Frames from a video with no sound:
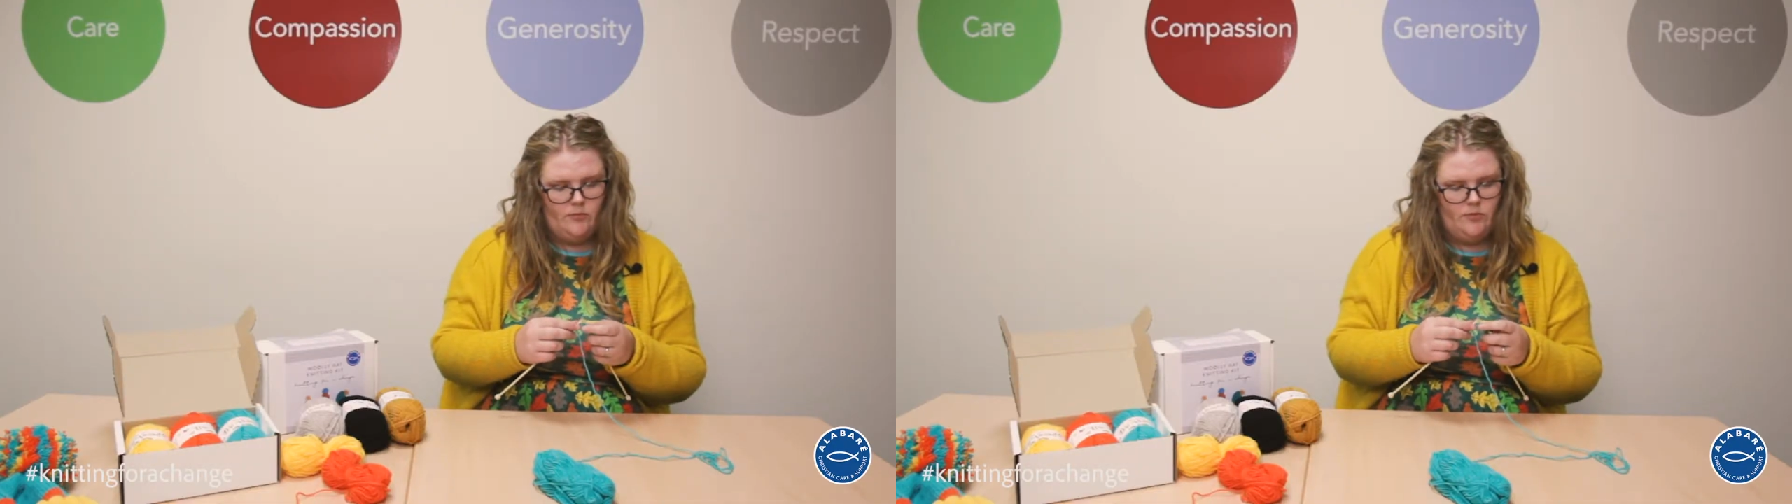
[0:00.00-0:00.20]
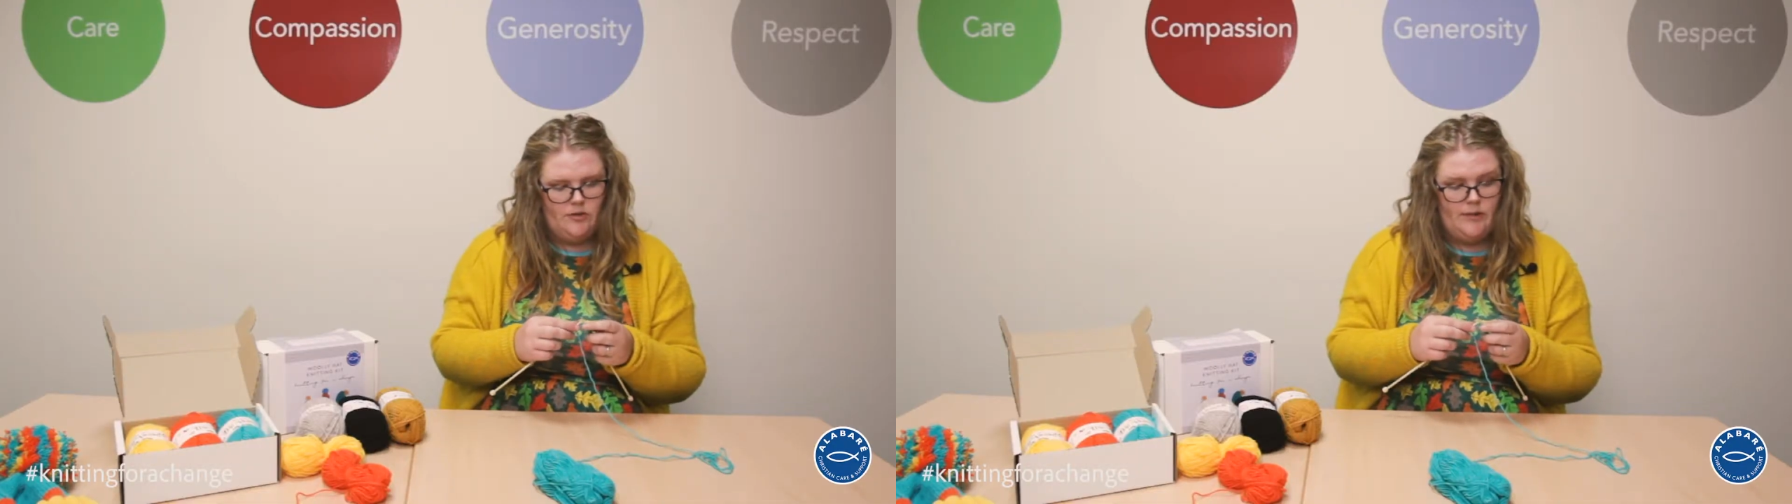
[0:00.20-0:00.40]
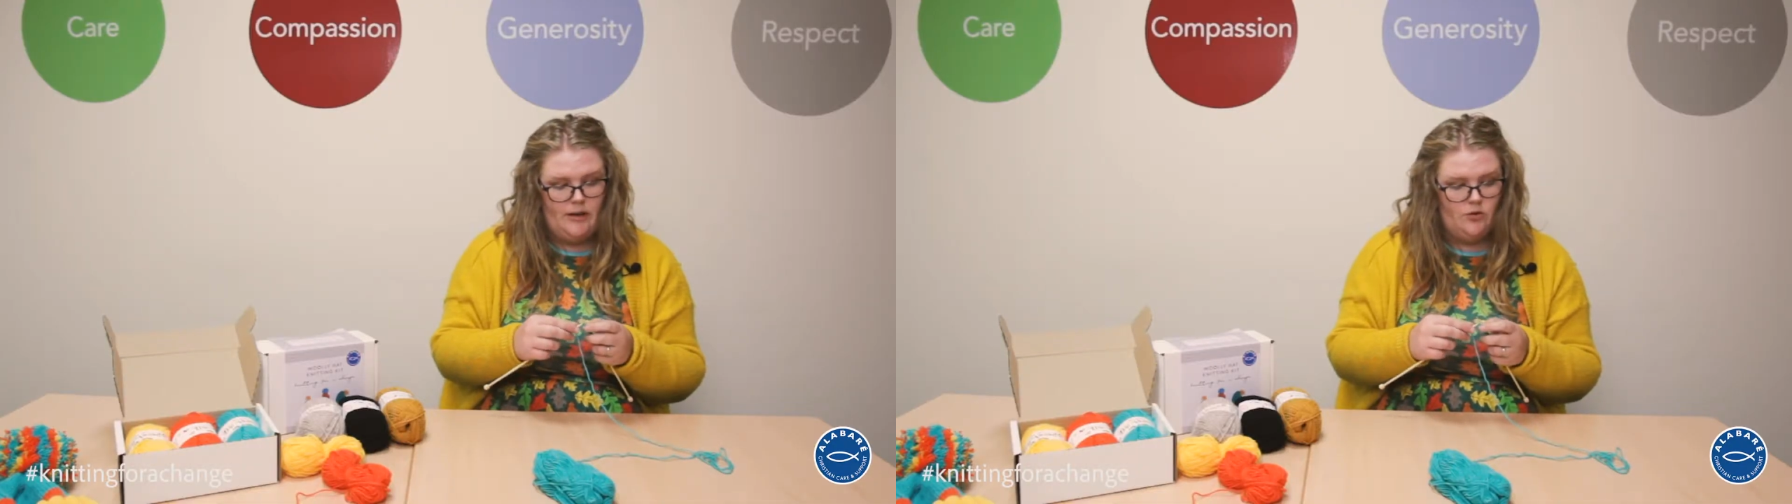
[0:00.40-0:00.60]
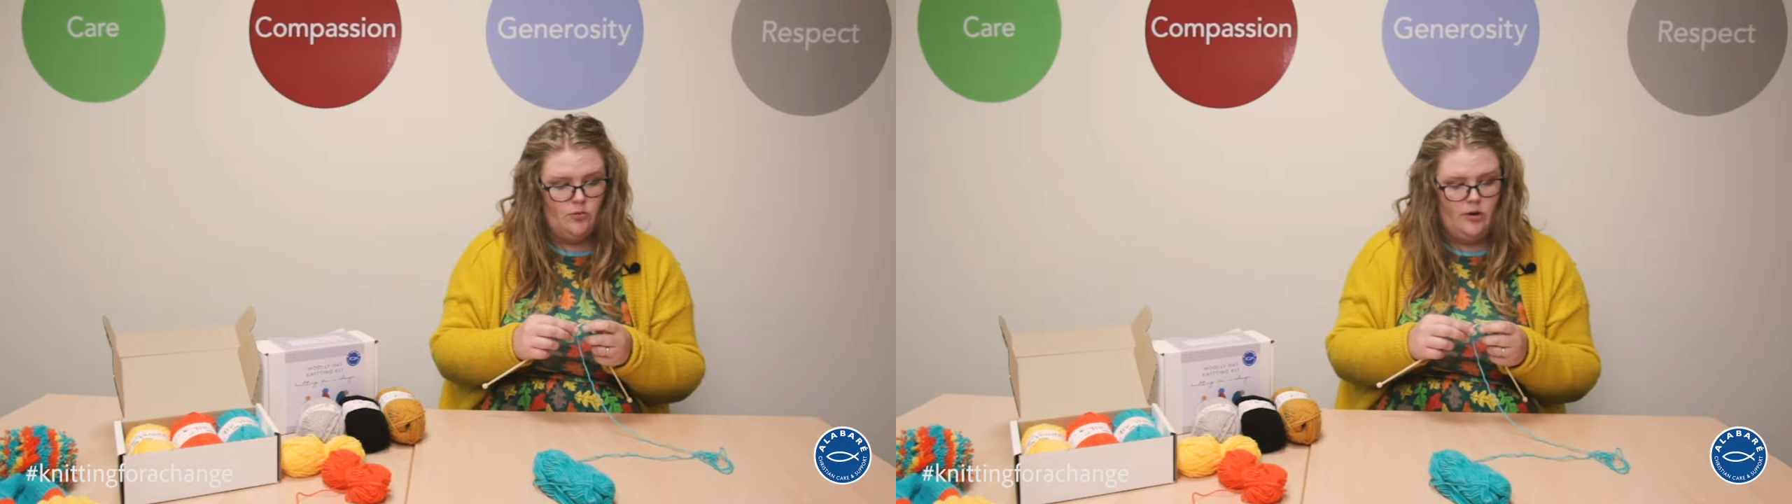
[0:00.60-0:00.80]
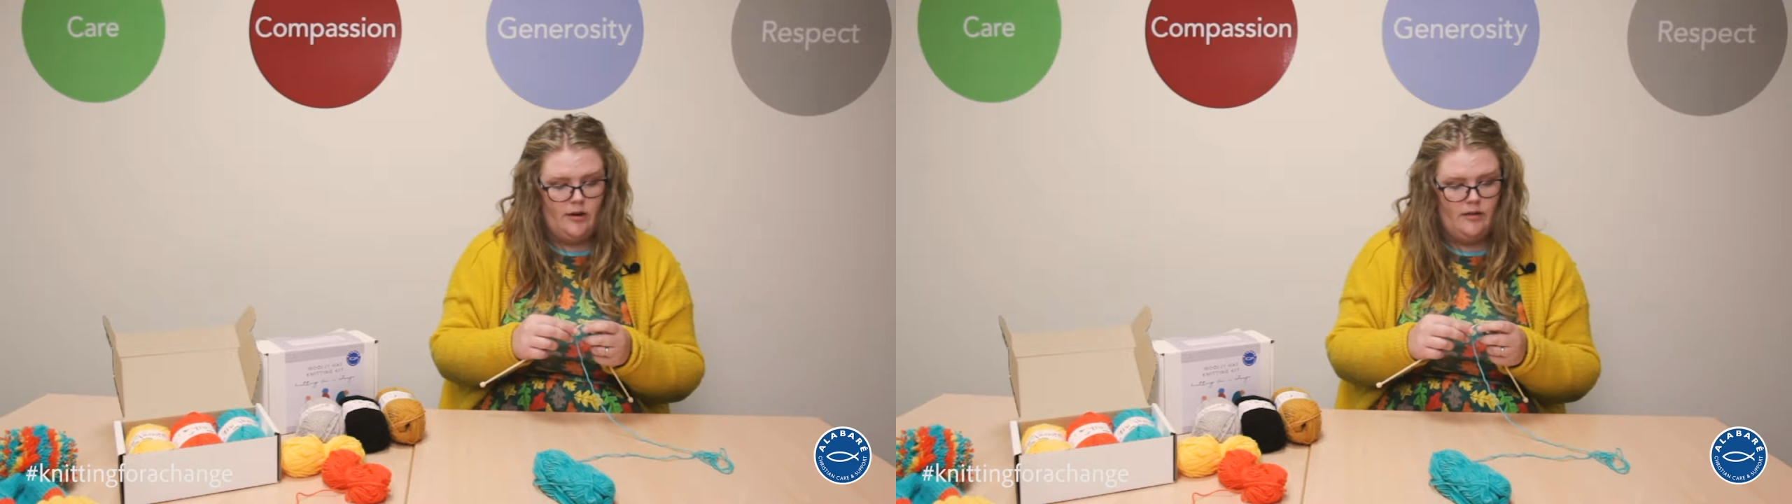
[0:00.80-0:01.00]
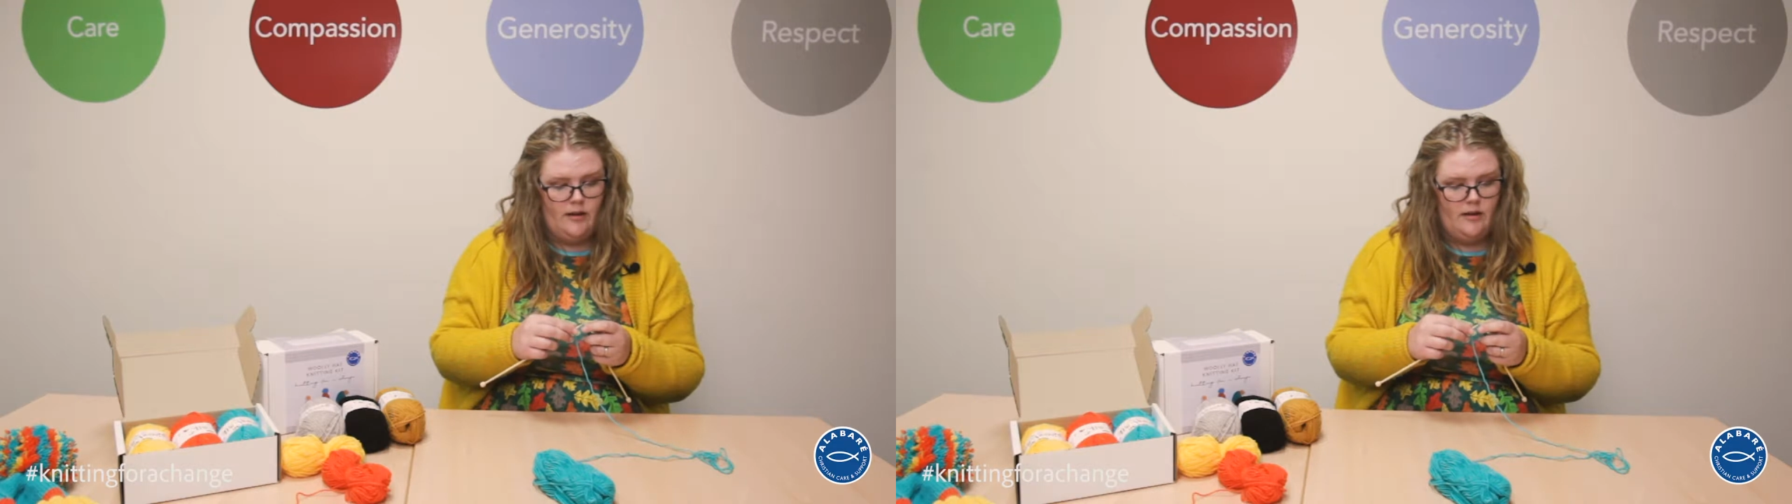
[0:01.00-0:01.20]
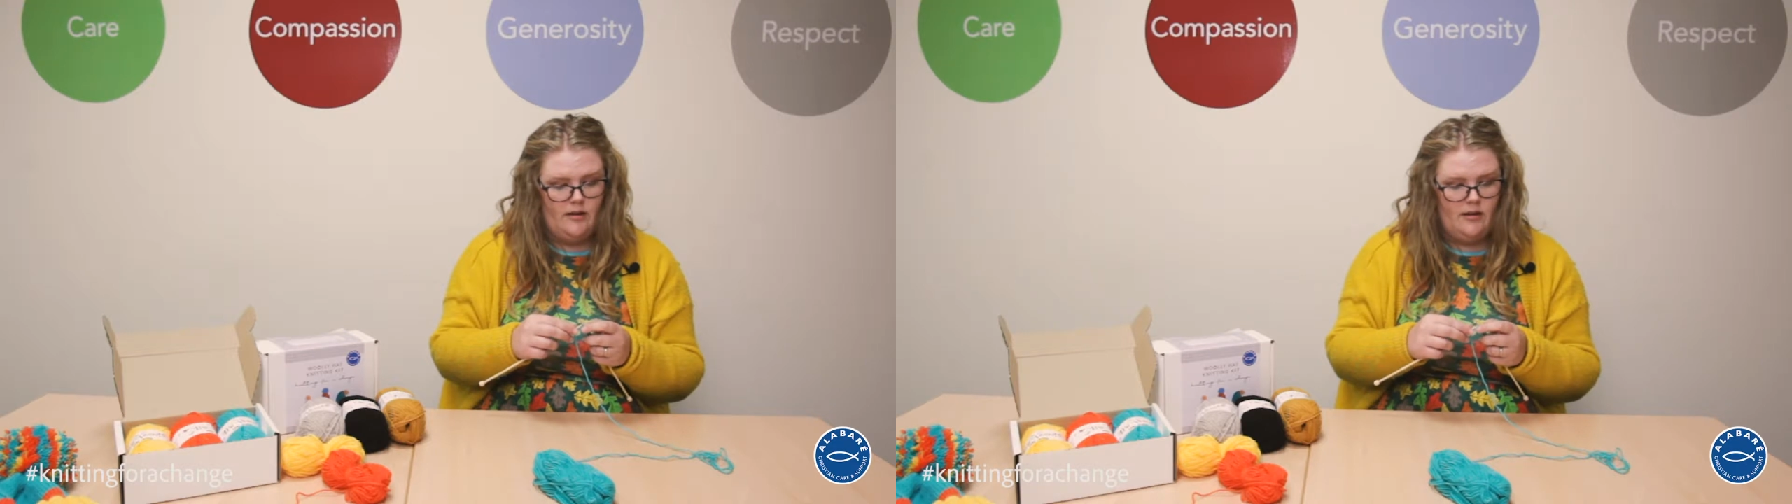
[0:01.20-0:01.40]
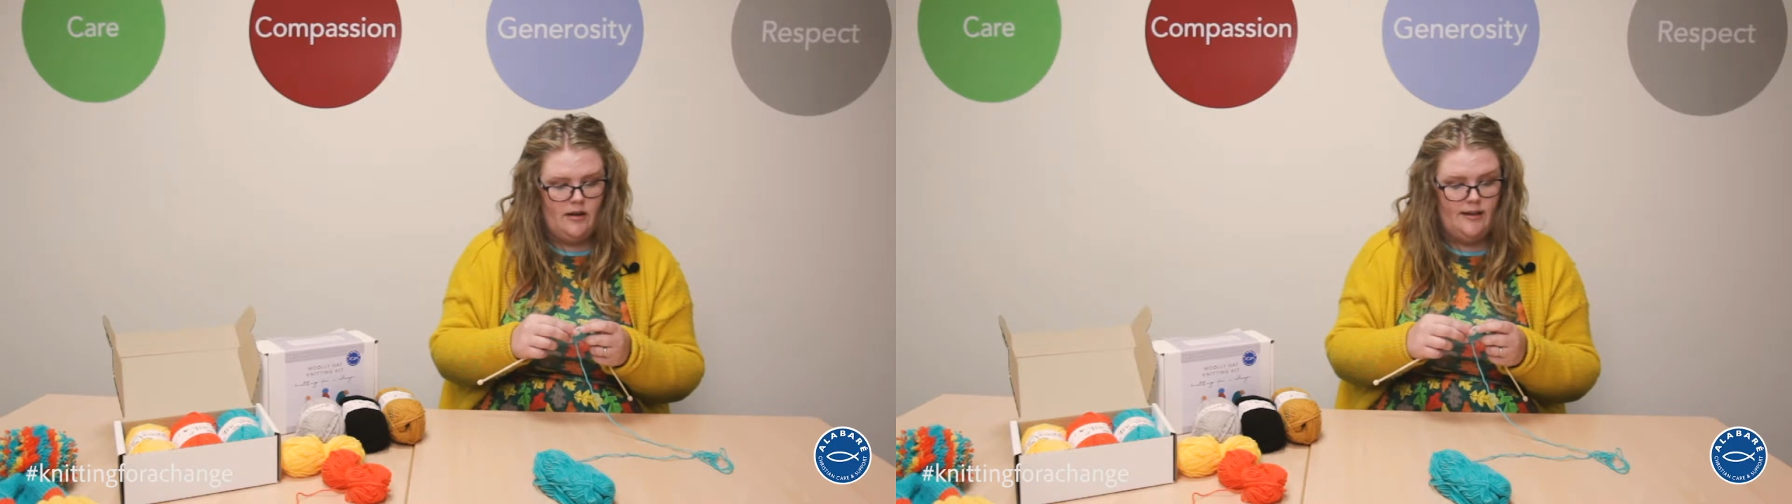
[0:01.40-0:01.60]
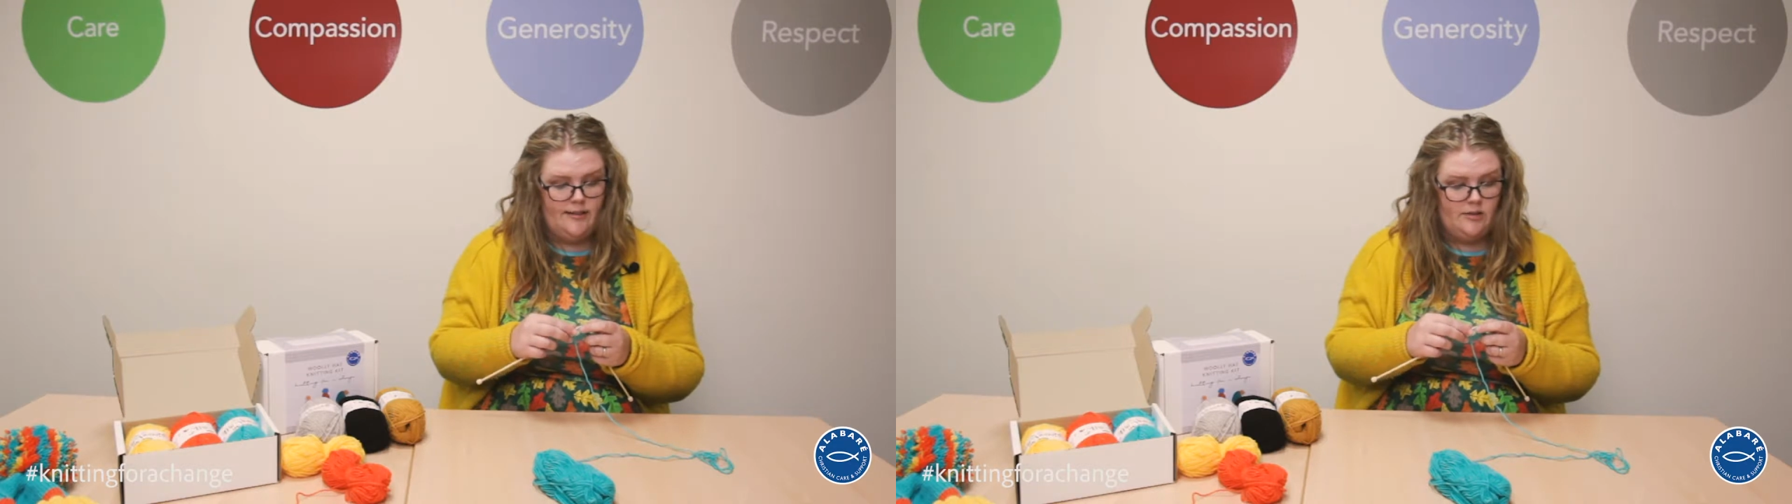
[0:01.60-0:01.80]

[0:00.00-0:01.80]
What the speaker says: to make sure that it's